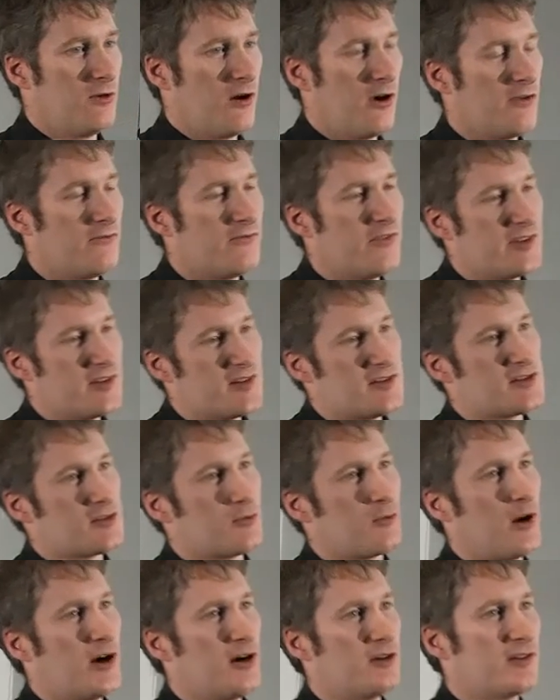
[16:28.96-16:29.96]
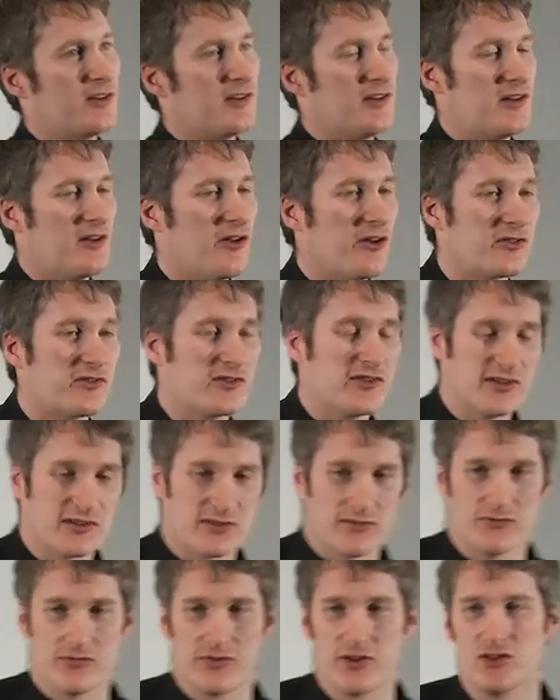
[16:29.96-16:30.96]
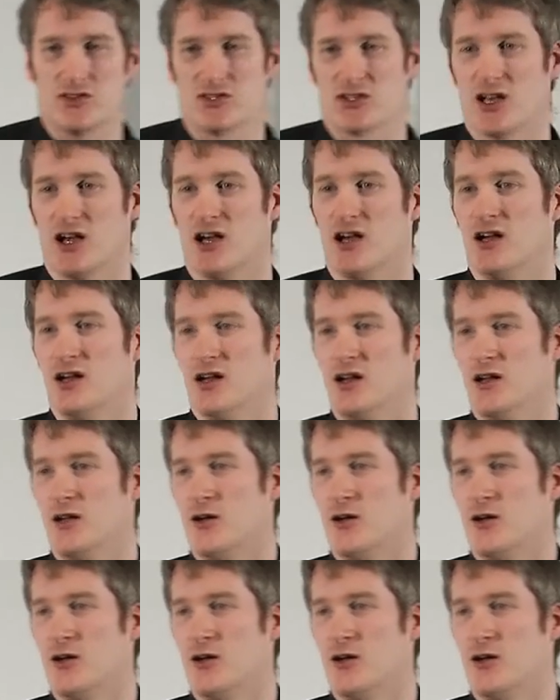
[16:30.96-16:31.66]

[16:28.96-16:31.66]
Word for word: I envisage a world in the not too distant future